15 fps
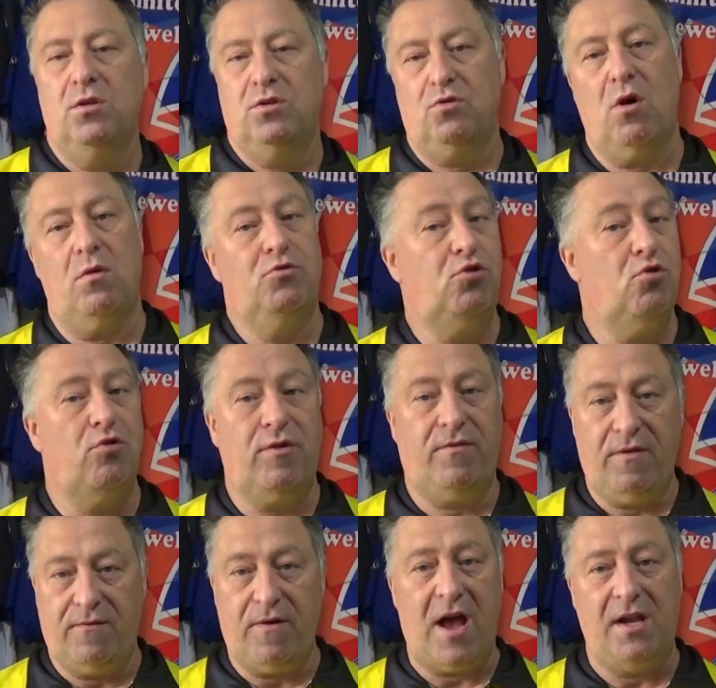So I'm sure if
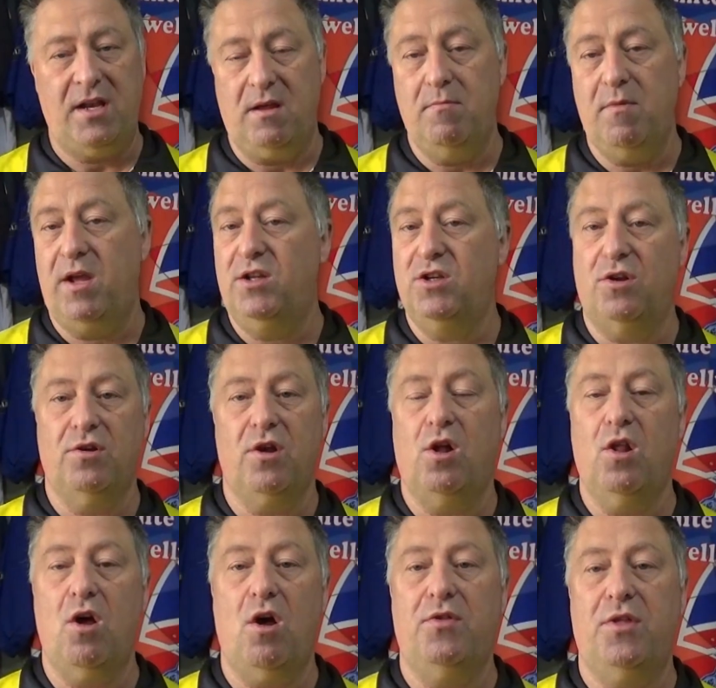you find him, he's on a
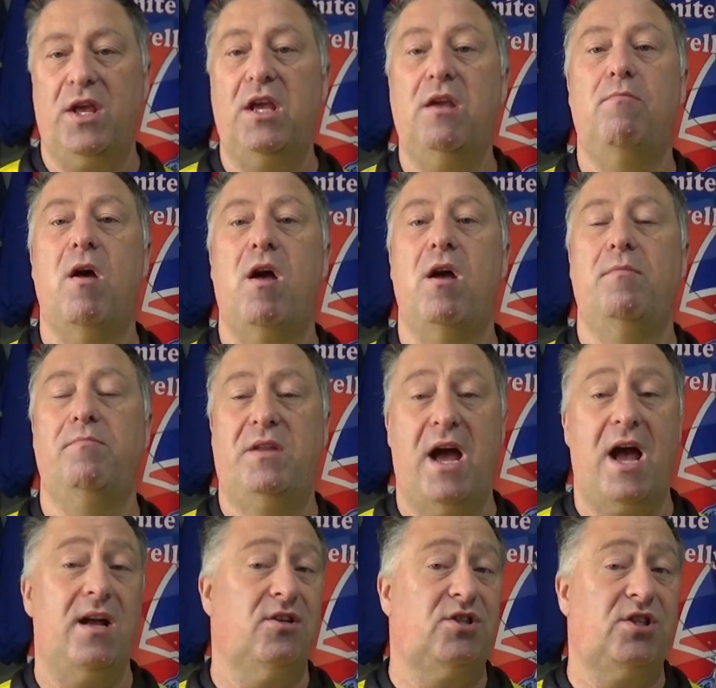lot of the
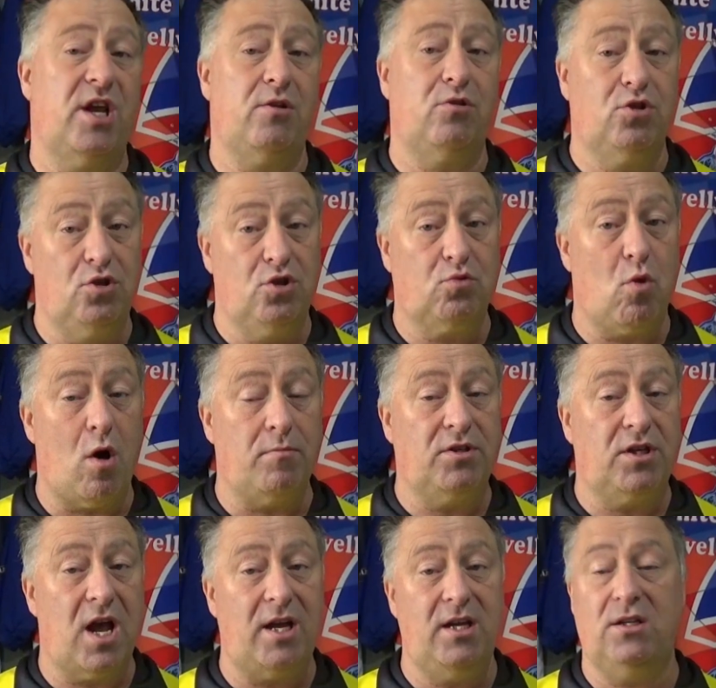dart sales and swap
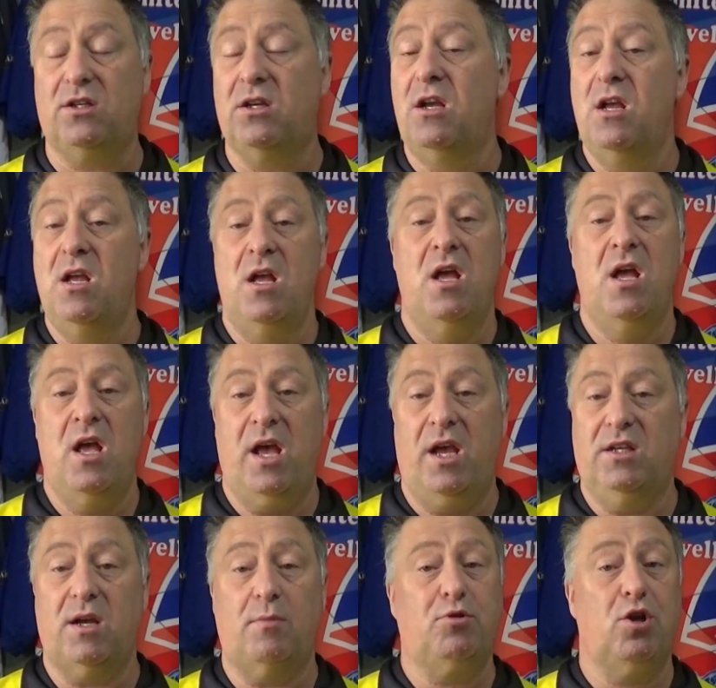sites.
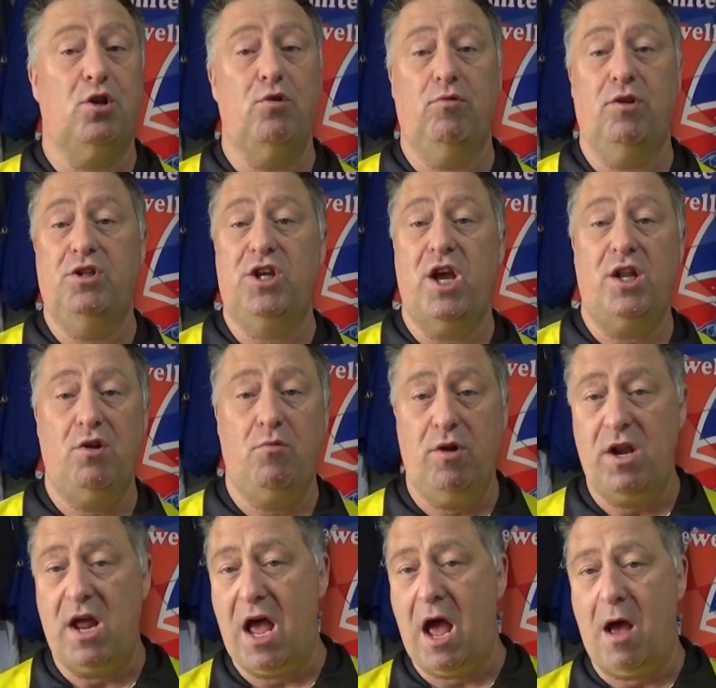He's absolutely
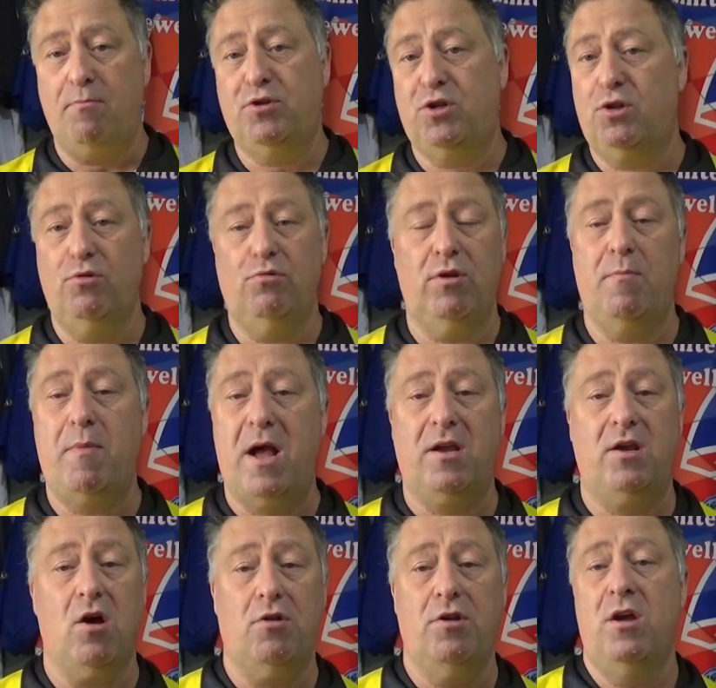genuine, absolutely
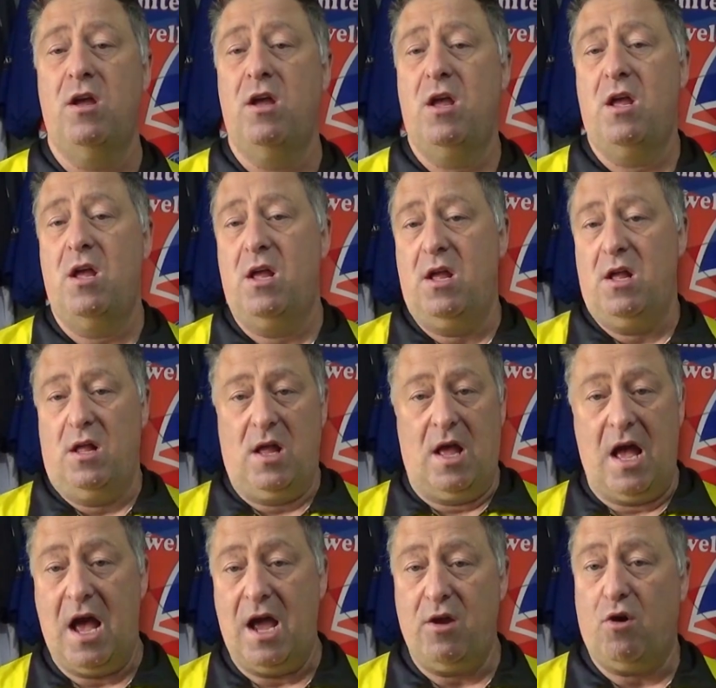bang on.
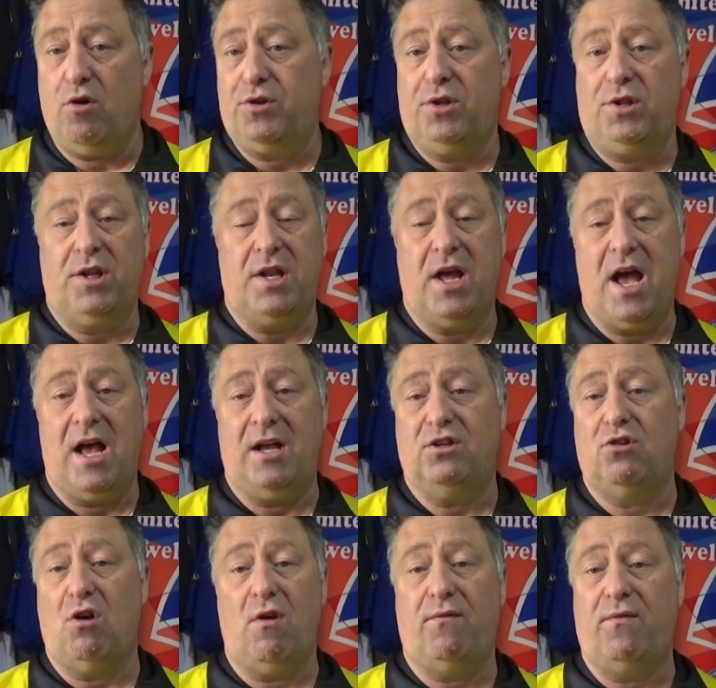I ordered the
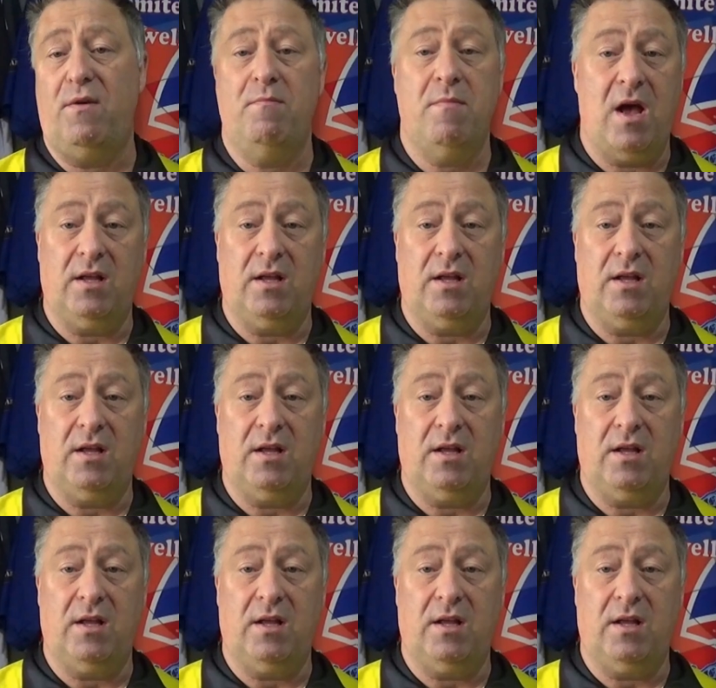darts off him.